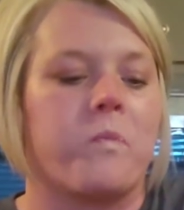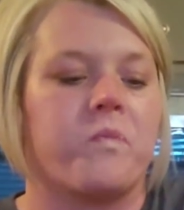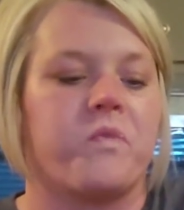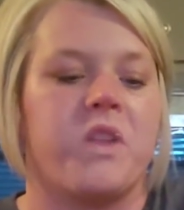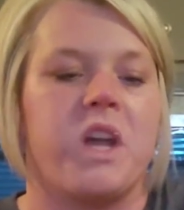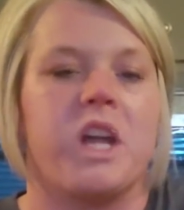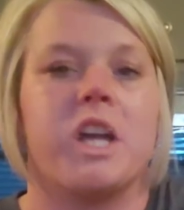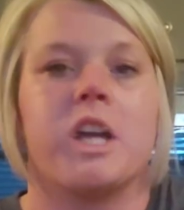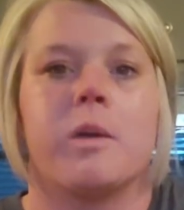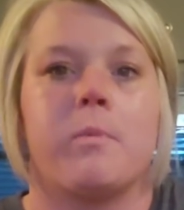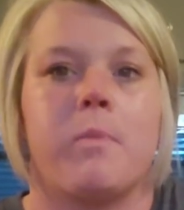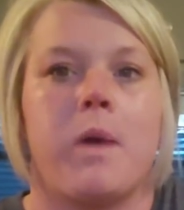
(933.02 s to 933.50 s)

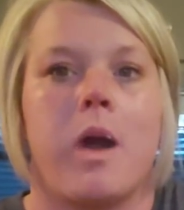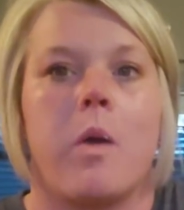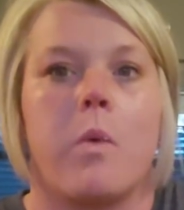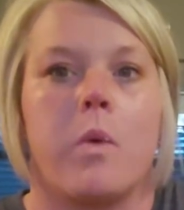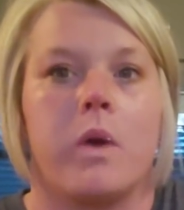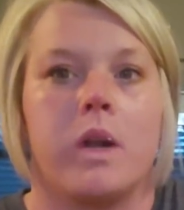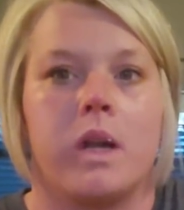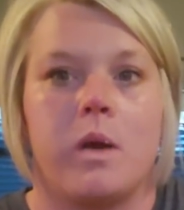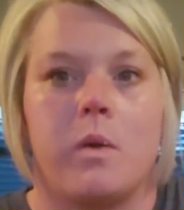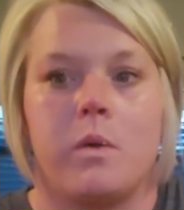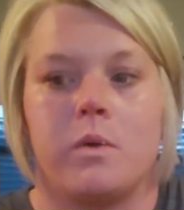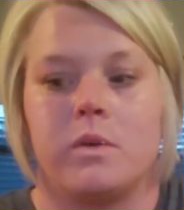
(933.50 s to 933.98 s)
think about
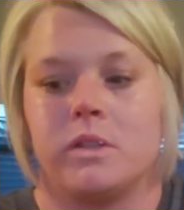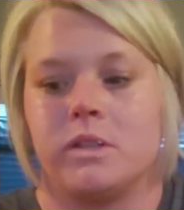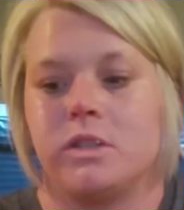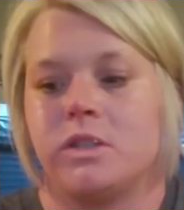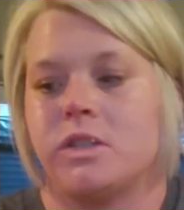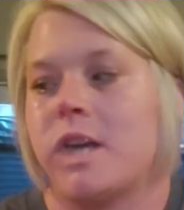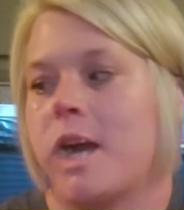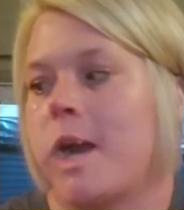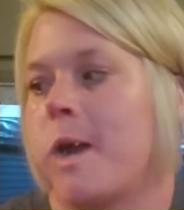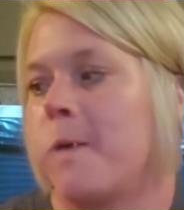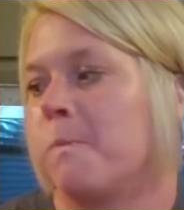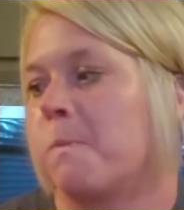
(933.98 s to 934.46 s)
what I want to
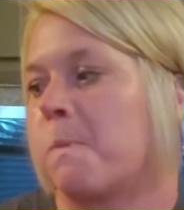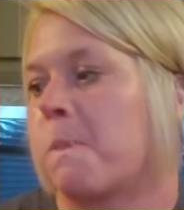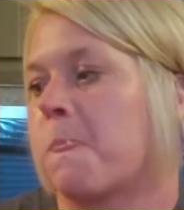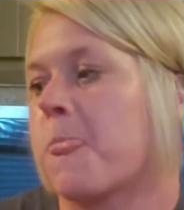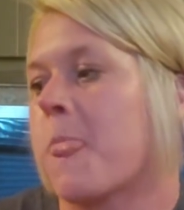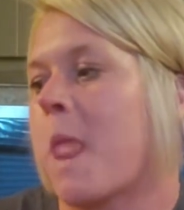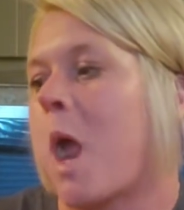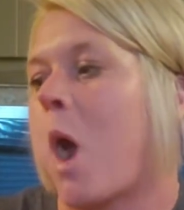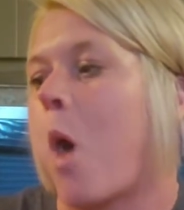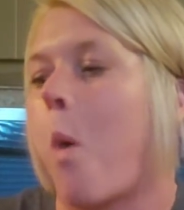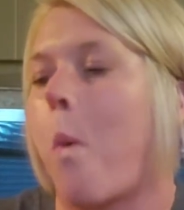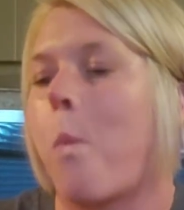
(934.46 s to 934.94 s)
say
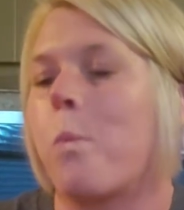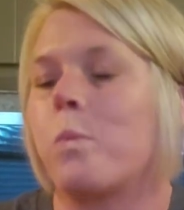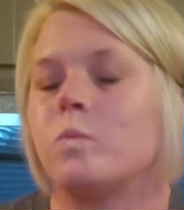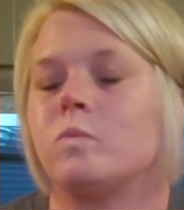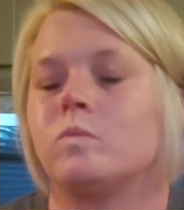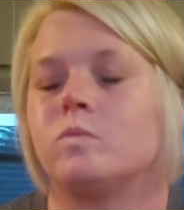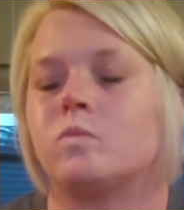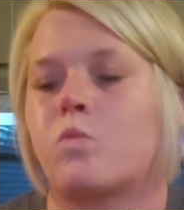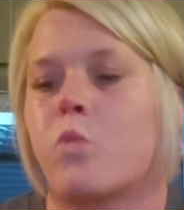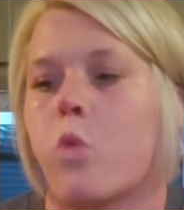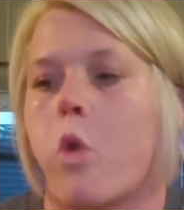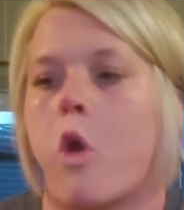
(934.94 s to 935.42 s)

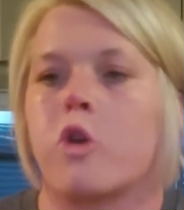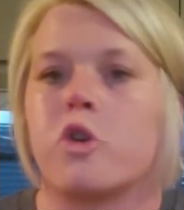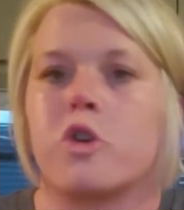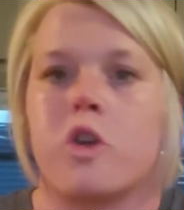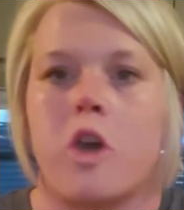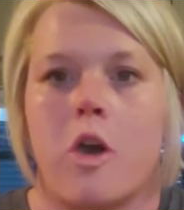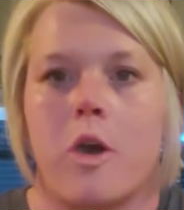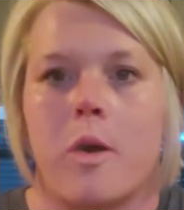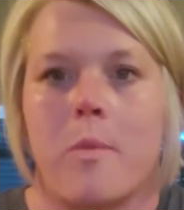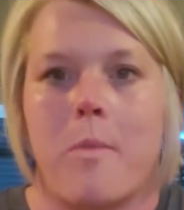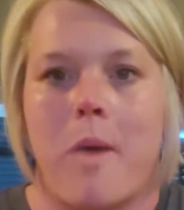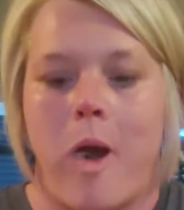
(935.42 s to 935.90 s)
or
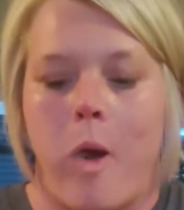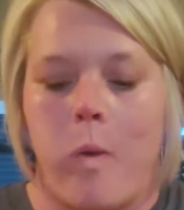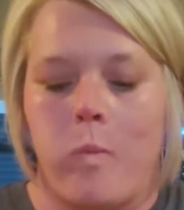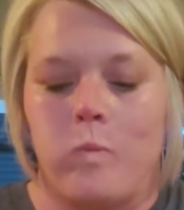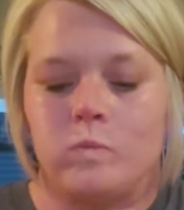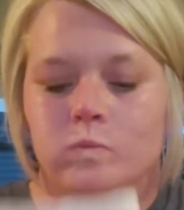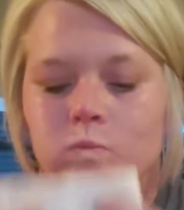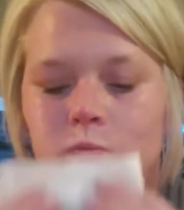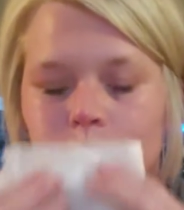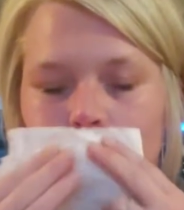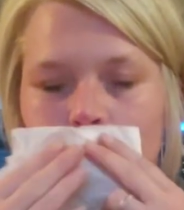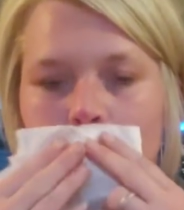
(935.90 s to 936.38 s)
talk about
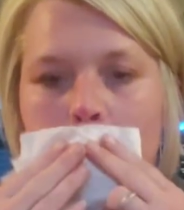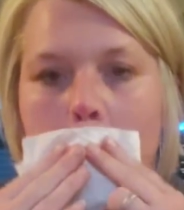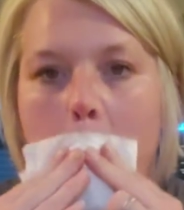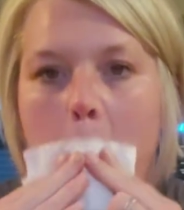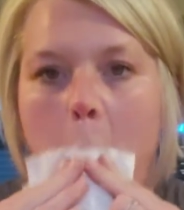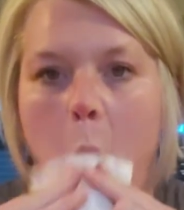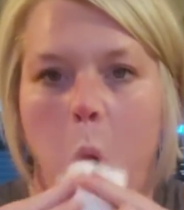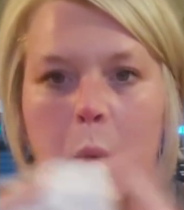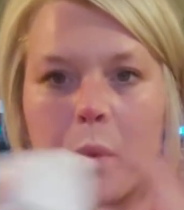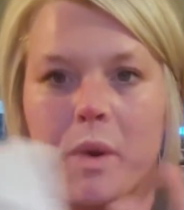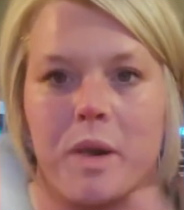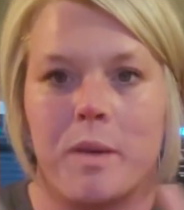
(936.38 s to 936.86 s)

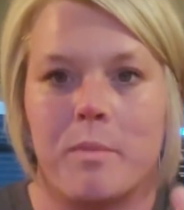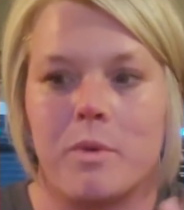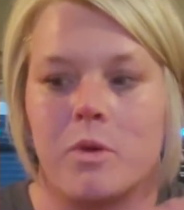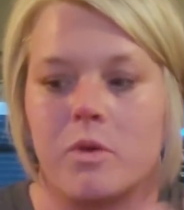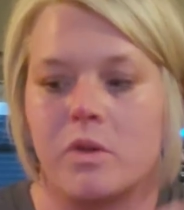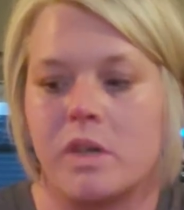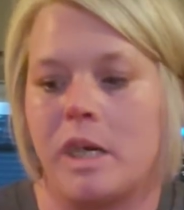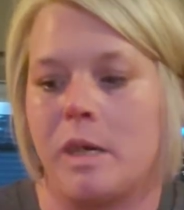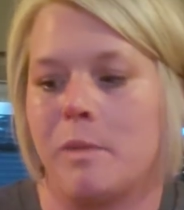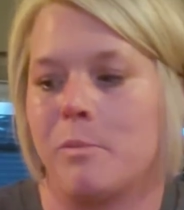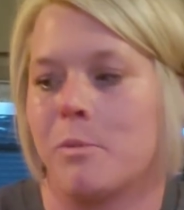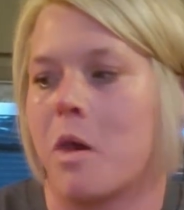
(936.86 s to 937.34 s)
when I'm
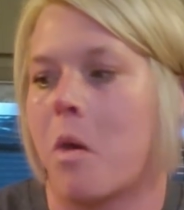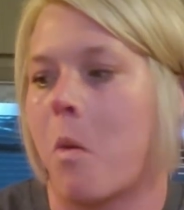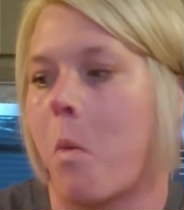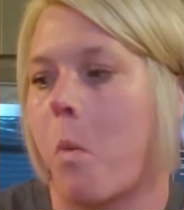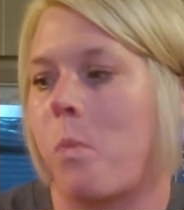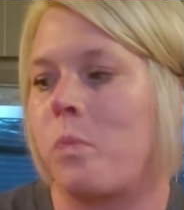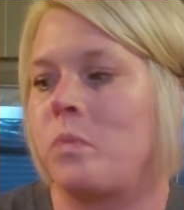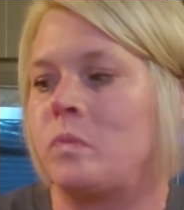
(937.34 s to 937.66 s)
on camera.